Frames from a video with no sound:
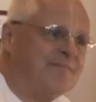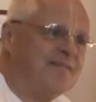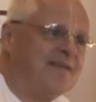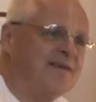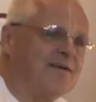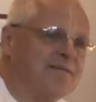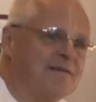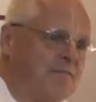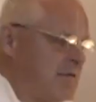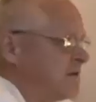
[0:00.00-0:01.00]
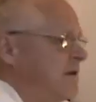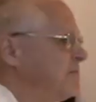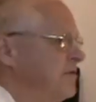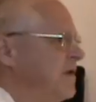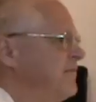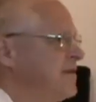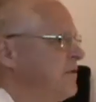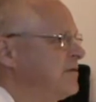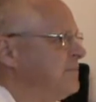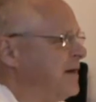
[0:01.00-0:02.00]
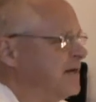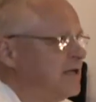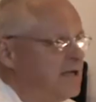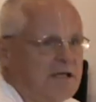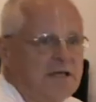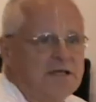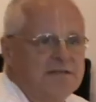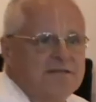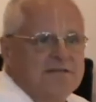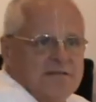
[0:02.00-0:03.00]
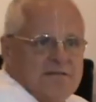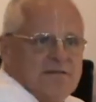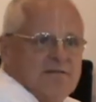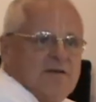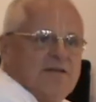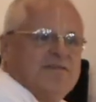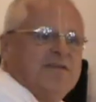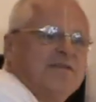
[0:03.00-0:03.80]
You know, the Bhakta program without the Bhakta leader is, what is it?